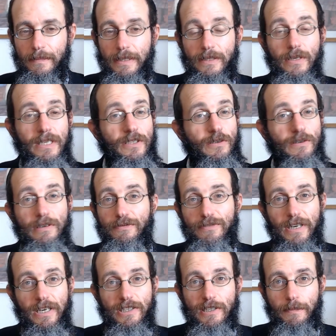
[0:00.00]
But you need to
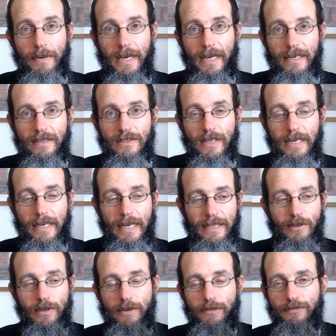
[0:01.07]
refresh the page. And
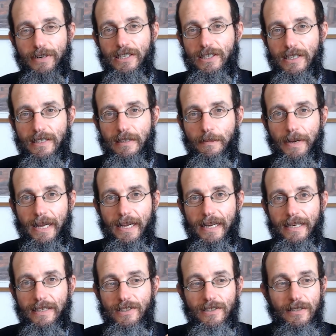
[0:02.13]
as you're refreshing the
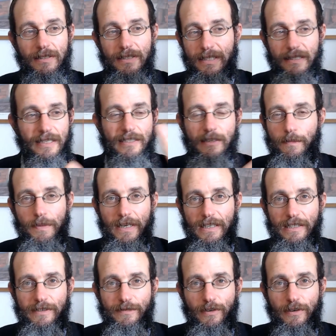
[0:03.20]
page, it
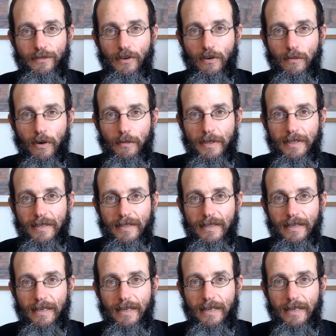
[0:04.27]
disappears for a few moments.